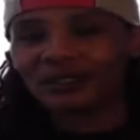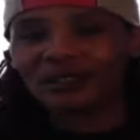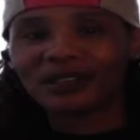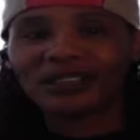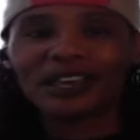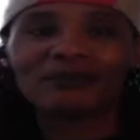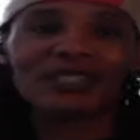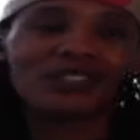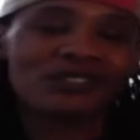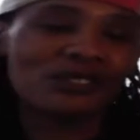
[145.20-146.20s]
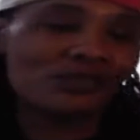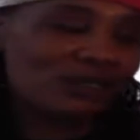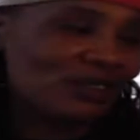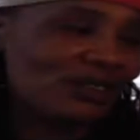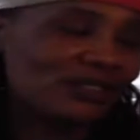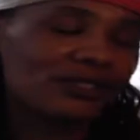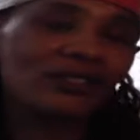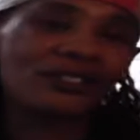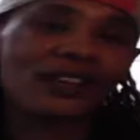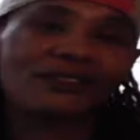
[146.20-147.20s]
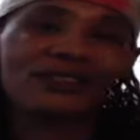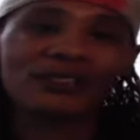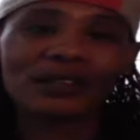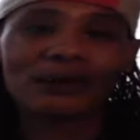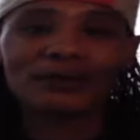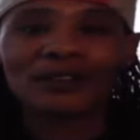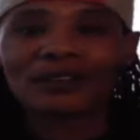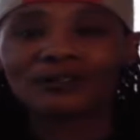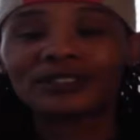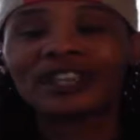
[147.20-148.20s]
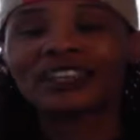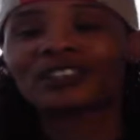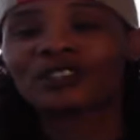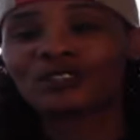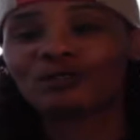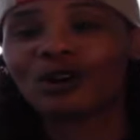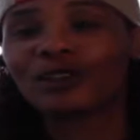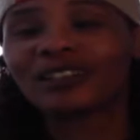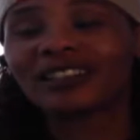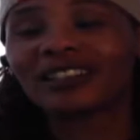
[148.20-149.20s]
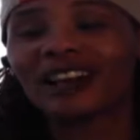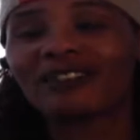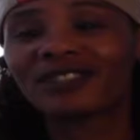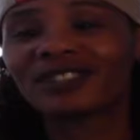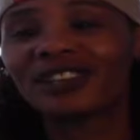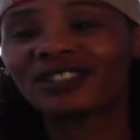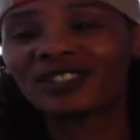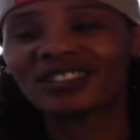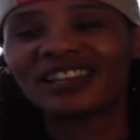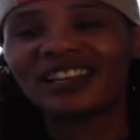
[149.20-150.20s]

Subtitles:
Okay, because you'll start to discover tips for taking control of the conversation